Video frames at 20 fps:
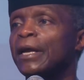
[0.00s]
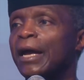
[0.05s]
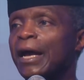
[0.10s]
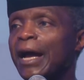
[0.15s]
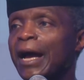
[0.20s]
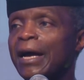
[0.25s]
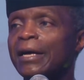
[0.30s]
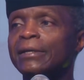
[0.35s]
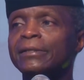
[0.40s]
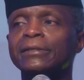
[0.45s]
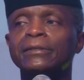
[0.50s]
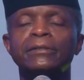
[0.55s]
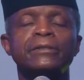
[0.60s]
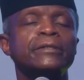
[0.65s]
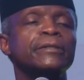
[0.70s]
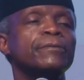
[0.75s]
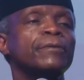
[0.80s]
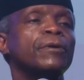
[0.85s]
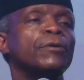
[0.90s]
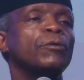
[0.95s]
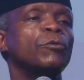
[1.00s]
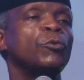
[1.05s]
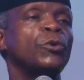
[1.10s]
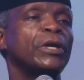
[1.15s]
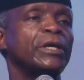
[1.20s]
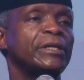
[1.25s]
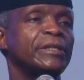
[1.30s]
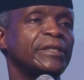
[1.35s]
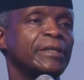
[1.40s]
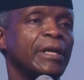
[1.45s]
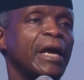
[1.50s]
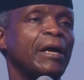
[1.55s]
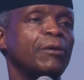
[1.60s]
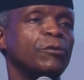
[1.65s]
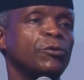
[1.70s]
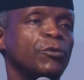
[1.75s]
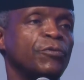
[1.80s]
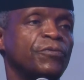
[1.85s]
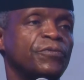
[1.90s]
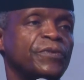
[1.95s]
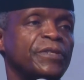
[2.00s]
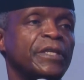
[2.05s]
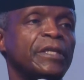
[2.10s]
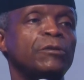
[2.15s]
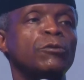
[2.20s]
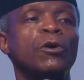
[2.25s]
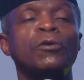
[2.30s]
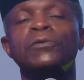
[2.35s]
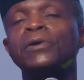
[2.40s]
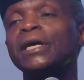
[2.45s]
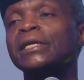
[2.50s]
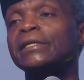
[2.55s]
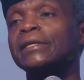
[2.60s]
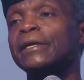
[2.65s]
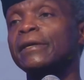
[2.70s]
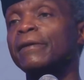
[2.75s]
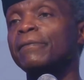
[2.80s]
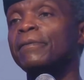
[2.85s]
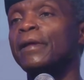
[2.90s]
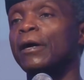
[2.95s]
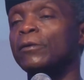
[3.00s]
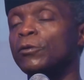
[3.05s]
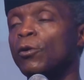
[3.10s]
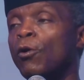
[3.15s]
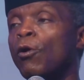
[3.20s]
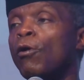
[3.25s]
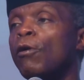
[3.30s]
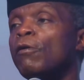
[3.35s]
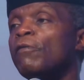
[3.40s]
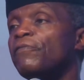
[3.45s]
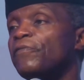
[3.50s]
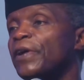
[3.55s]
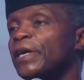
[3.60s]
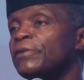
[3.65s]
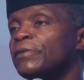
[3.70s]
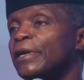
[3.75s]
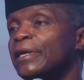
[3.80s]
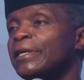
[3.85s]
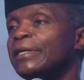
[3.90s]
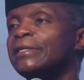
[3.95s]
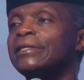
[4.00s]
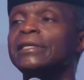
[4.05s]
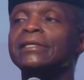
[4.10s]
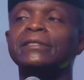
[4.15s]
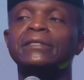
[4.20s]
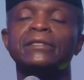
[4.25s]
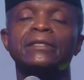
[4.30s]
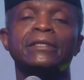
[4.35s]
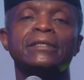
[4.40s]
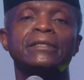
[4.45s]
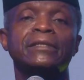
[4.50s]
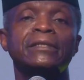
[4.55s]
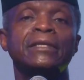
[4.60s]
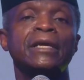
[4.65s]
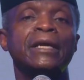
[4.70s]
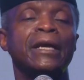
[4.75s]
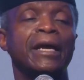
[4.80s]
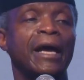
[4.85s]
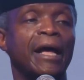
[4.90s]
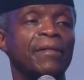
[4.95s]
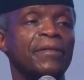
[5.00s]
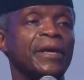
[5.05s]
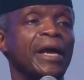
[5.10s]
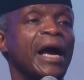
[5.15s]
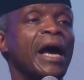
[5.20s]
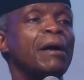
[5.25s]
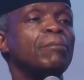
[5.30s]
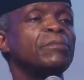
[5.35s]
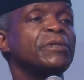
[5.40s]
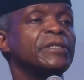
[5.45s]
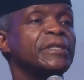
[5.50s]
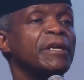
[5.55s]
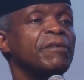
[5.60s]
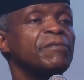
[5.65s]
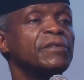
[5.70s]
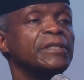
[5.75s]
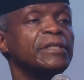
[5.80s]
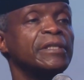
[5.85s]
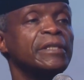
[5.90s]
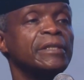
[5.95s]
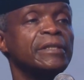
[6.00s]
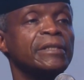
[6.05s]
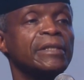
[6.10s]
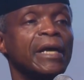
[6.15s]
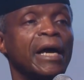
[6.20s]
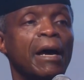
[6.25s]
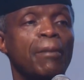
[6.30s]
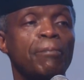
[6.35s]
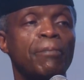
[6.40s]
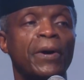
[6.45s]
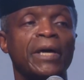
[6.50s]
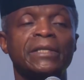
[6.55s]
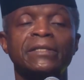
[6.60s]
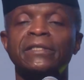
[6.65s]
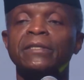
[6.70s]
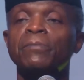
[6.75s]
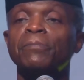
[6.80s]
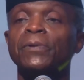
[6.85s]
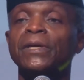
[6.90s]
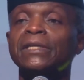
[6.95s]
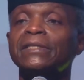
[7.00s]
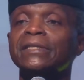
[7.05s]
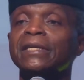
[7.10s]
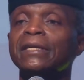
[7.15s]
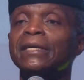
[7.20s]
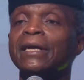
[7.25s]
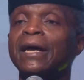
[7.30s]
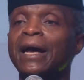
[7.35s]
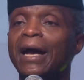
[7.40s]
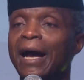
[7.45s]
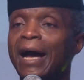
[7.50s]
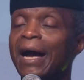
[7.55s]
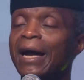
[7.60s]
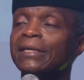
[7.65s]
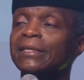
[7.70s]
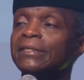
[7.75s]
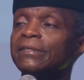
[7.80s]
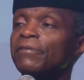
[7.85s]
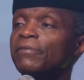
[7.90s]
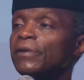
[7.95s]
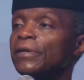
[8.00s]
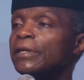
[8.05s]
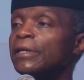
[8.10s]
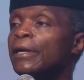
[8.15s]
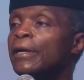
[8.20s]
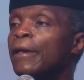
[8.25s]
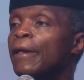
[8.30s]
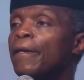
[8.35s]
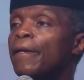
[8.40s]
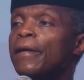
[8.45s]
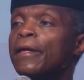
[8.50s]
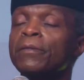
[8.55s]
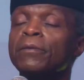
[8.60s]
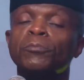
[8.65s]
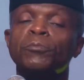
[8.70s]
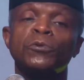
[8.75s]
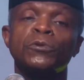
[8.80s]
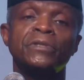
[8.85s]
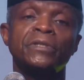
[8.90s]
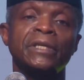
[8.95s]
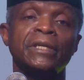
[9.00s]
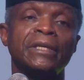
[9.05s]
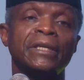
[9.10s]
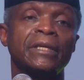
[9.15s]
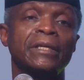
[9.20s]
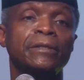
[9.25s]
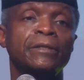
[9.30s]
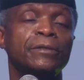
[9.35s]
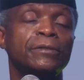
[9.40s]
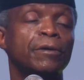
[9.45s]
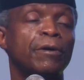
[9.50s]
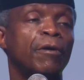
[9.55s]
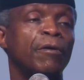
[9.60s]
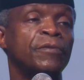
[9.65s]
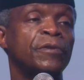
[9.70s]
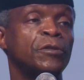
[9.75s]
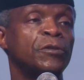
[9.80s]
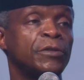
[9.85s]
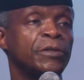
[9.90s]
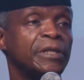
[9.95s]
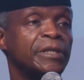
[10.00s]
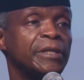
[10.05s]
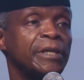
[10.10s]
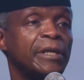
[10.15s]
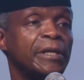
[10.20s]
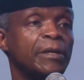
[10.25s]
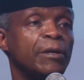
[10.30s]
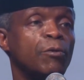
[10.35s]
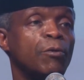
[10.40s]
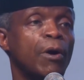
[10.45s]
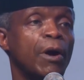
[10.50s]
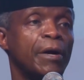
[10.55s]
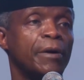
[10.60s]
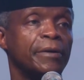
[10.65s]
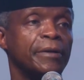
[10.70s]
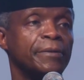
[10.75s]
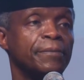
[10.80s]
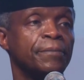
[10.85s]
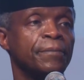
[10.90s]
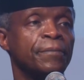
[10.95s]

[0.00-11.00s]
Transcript: and, we, and you've seen already that all federal agencies and the armed services are participating actively in the proceedings of the judicial inquiry.